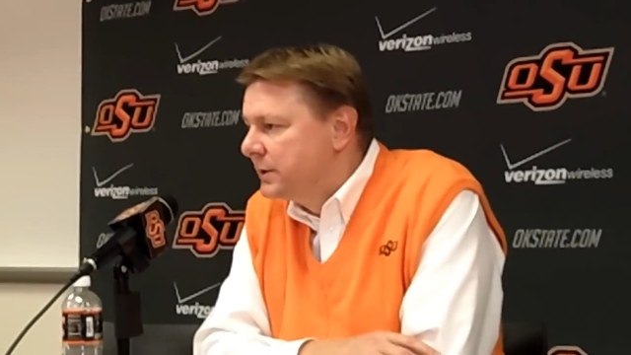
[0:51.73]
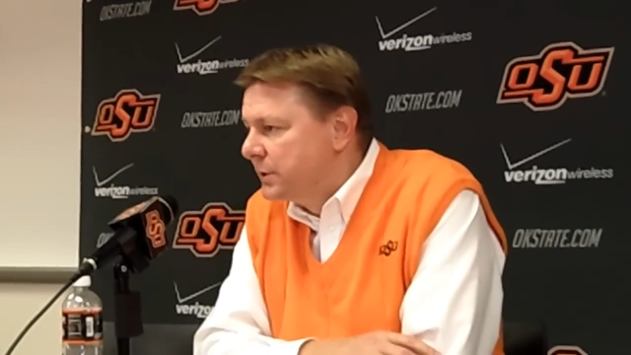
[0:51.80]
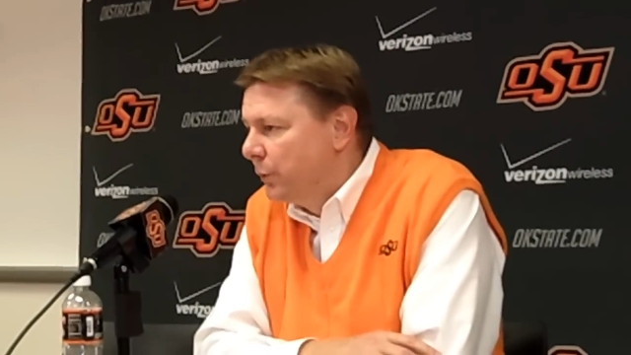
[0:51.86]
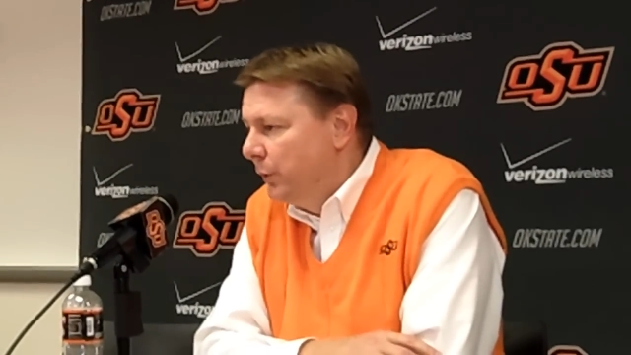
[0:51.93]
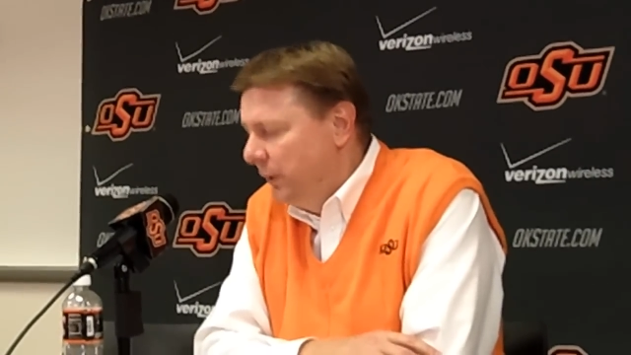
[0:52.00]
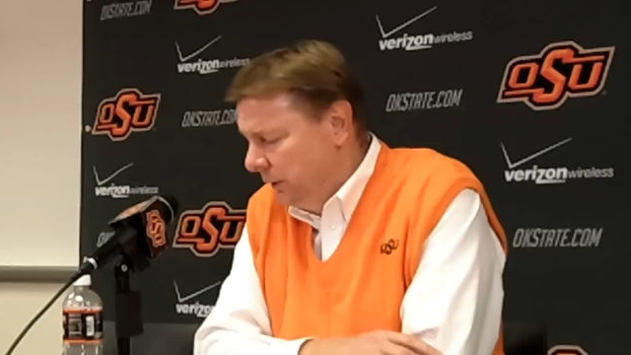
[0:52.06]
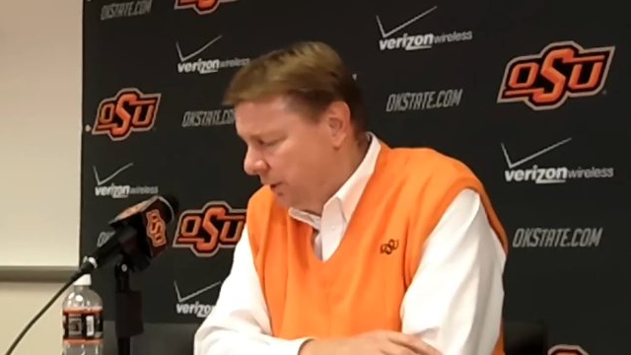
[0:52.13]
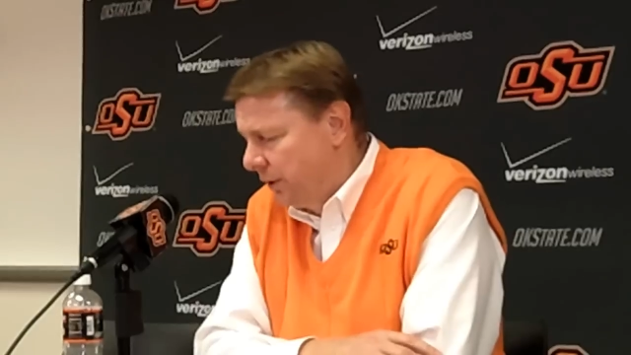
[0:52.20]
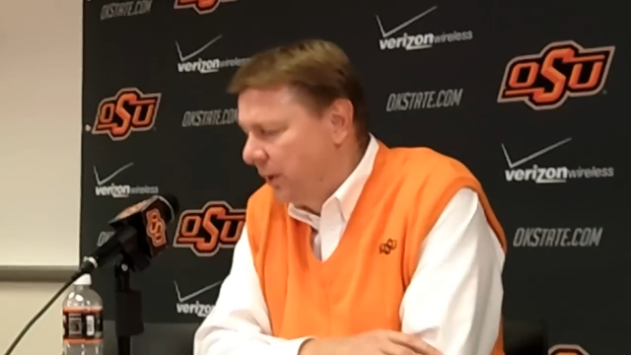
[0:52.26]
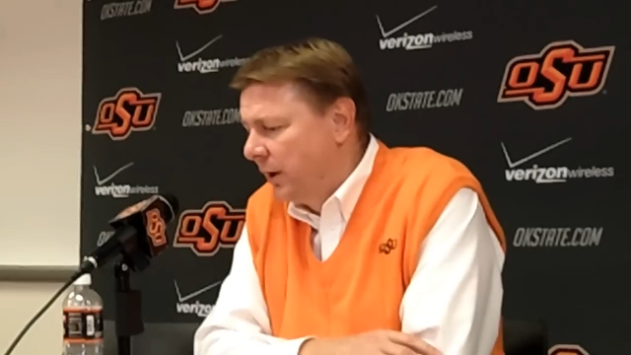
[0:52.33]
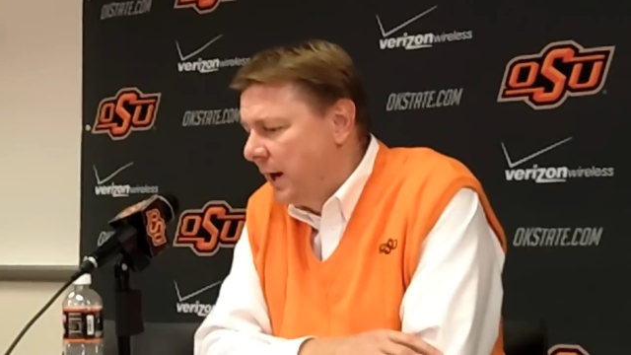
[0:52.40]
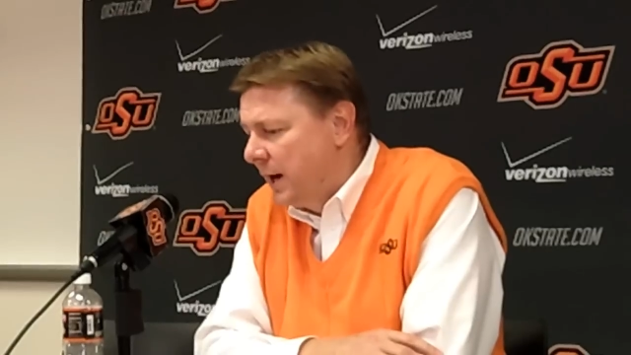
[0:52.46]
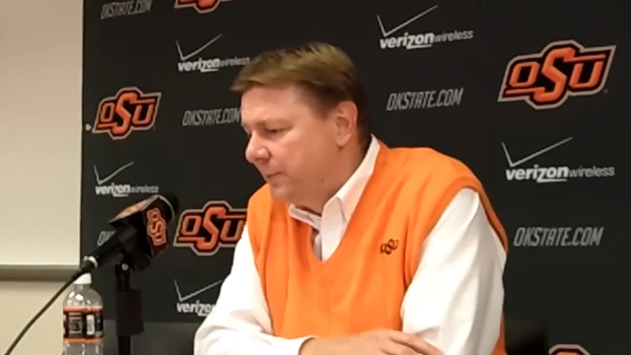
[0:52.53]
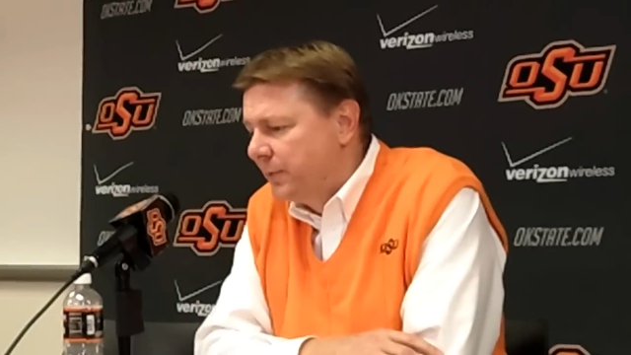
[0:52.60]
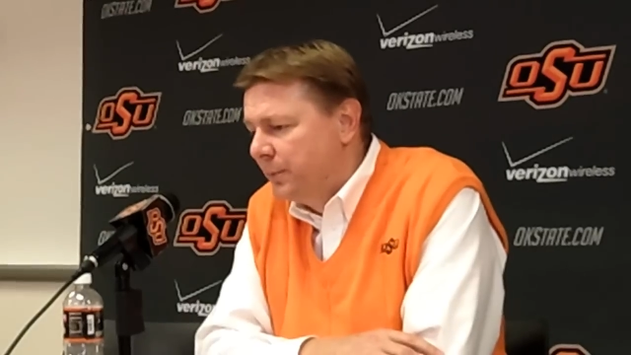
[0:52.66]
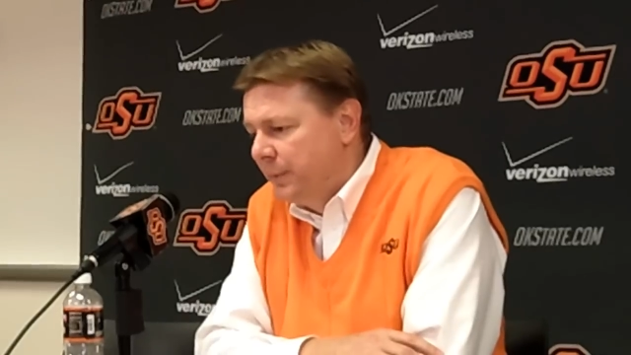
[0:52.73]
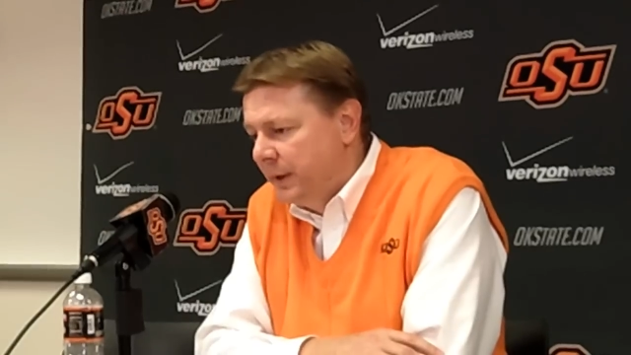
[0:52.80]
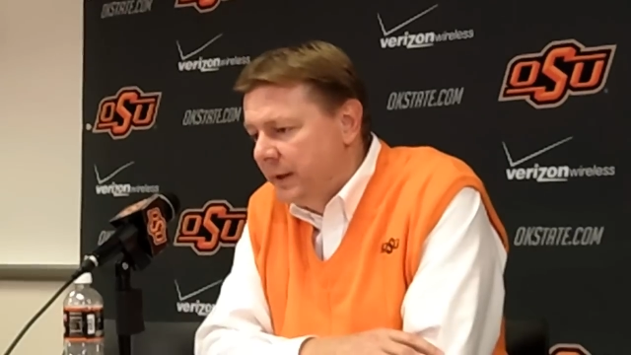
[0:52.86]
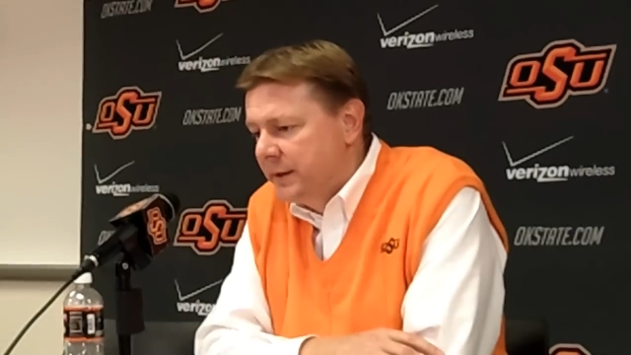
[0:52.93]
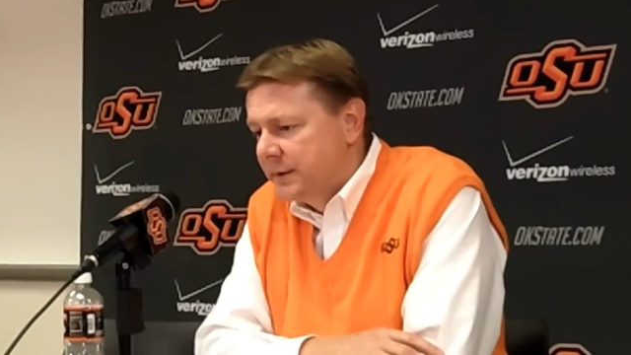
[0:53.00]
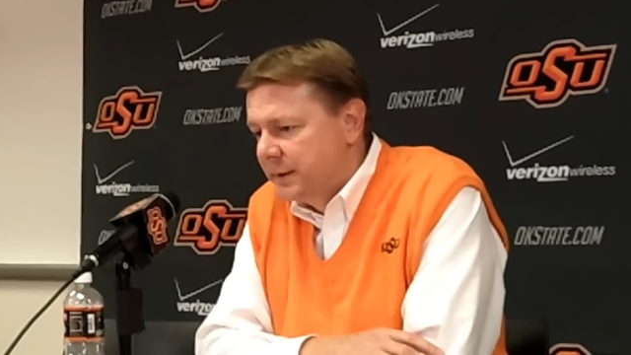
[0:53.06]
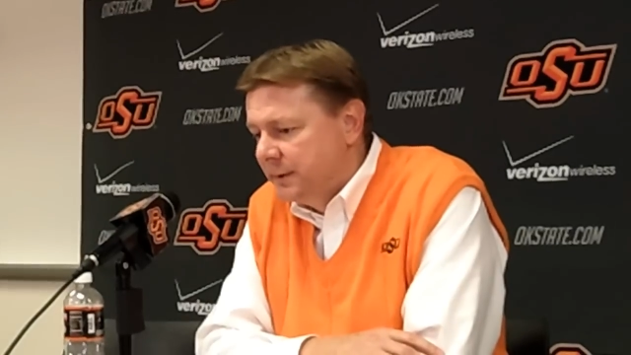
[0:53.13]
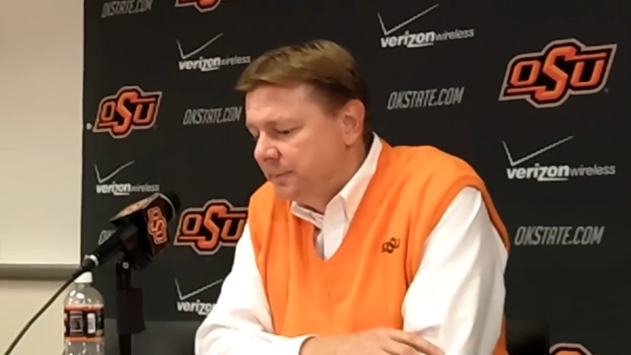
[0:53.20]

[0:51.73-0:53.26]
So we can learn a lot from this,